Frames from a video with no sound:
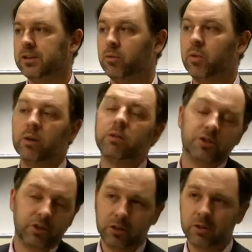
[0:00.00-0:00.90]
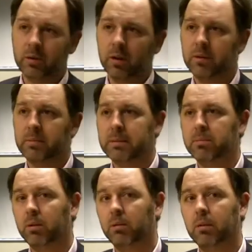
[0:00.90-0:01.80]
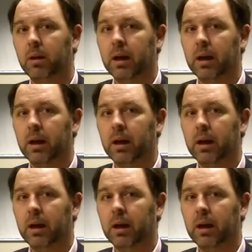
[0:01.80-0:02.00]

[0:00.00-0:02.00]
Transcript: is a real concern to a lot of people.